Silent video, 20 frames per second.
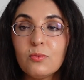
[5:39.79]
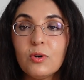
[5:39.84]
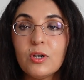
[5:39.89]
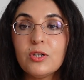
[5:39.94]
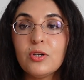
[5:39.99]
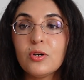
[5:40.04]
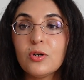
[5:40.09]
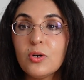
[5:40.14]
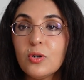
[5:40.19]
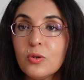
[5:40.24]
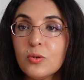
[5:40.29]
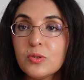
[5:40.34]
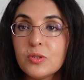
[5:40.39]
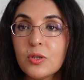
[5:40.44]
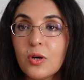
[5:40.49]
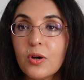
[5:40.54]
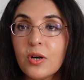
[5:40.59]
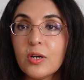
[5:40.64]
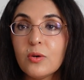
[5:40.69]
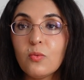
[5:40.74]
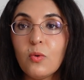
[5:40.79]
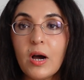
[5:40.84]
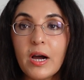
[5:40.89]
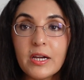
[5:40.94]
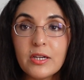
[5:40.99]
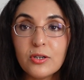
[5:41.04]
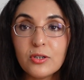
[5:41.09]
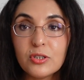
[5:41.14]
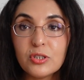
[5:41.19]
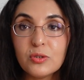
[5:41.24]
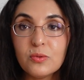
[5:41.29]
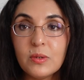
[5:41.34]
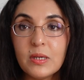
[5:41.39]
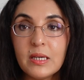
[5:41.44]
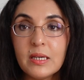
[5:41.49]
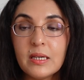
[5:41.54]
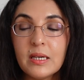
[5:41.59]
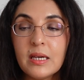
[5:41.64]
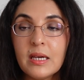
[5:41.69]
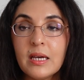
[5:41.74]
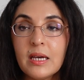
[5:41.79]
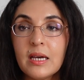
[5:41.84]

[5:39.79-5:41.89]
what your goals are and why you're doing,